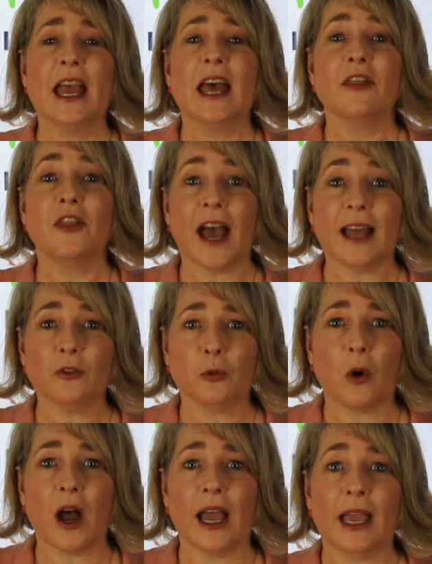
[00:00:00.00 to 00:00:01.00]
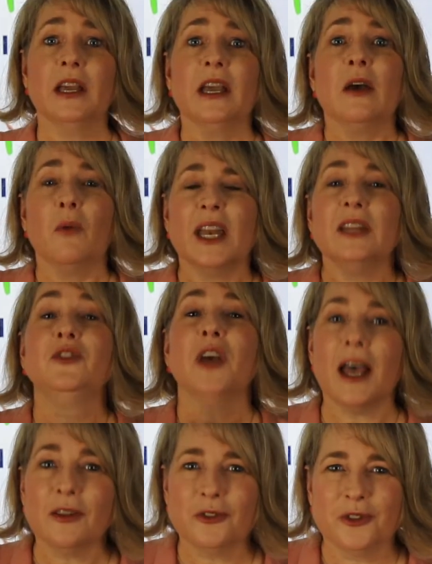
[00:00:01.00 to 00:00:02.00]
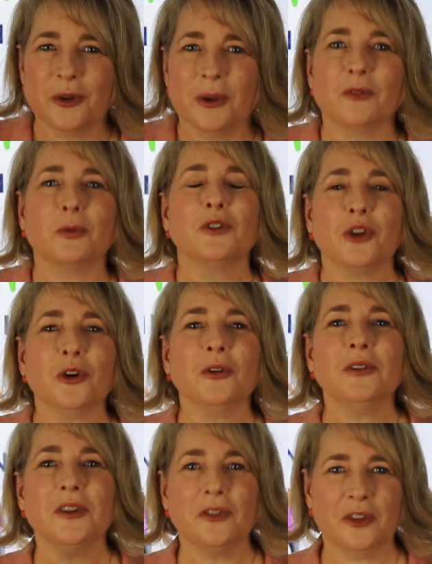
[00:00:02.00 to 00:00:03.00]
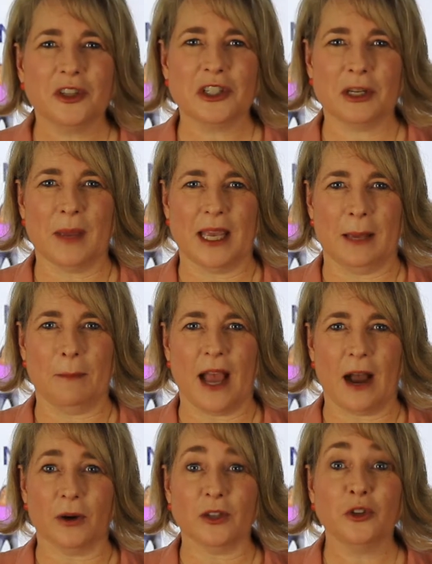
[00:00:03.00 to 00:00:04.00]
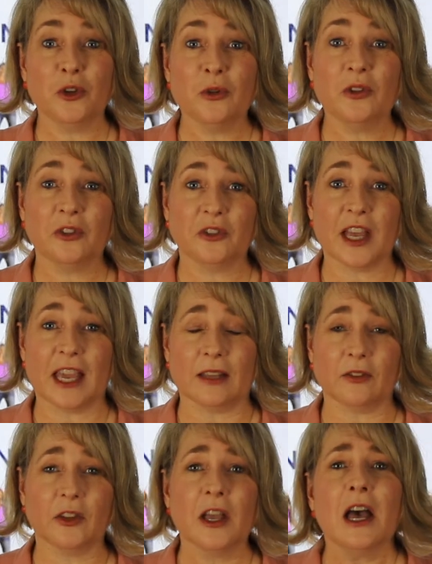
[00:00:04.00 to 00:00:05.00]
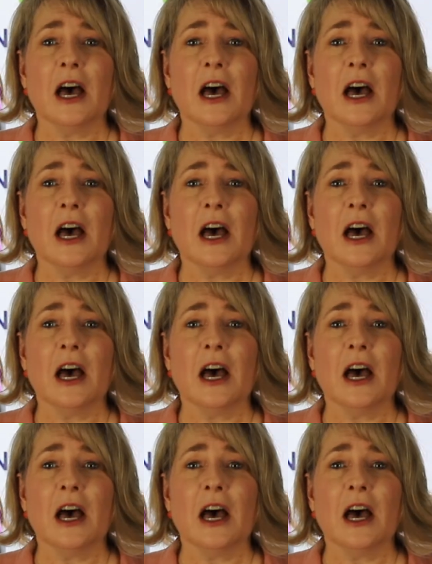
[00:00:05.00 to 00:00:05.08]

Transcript: That's why what it does do is return decision-making power to the states.